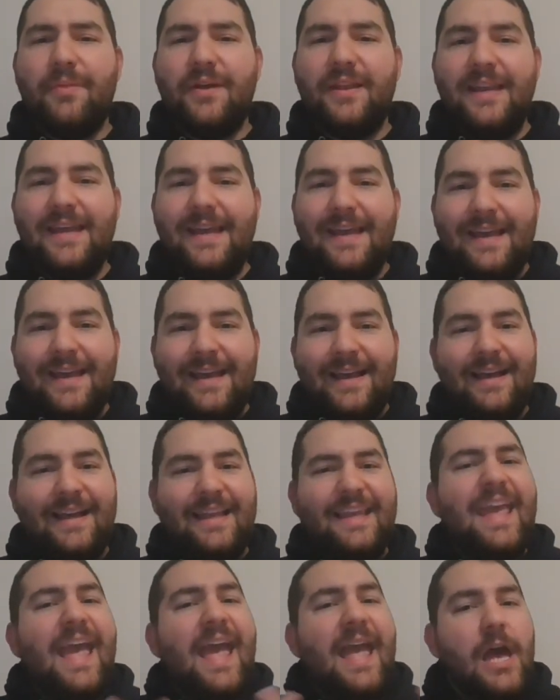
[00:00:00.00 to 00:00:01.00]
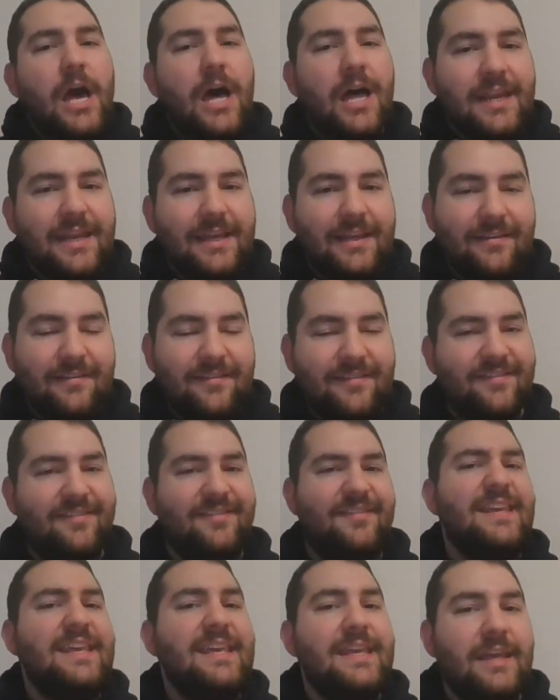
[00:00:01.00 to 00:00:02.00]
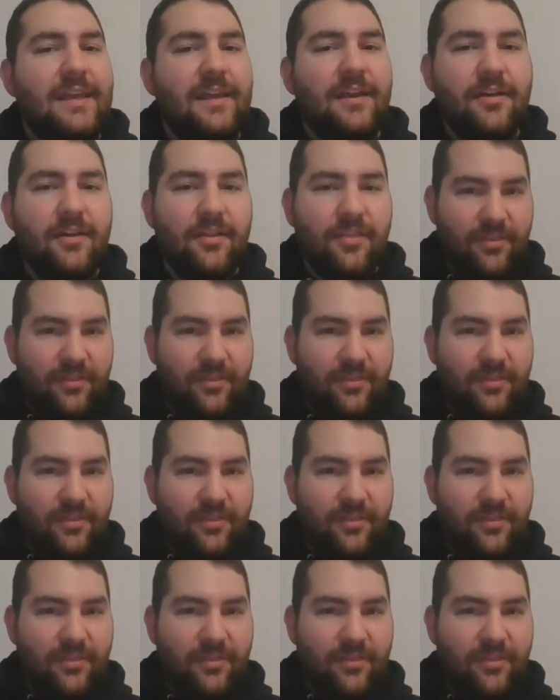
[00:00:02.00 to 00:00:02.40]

but a chaotic sea,